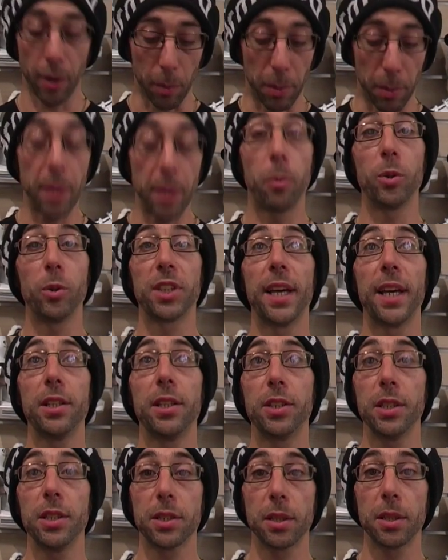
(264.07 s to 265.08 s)
are people's
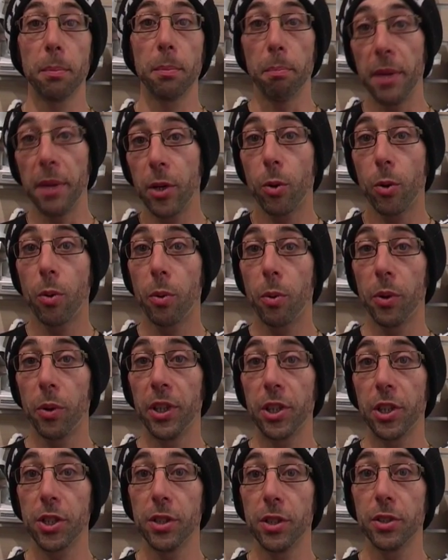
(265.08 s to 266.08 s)
ages, medical
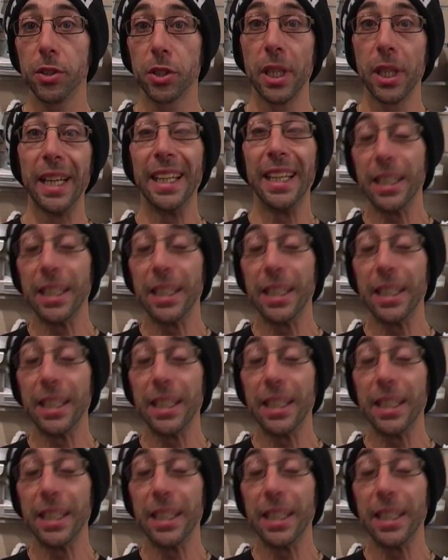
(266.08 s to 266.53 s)
conditions,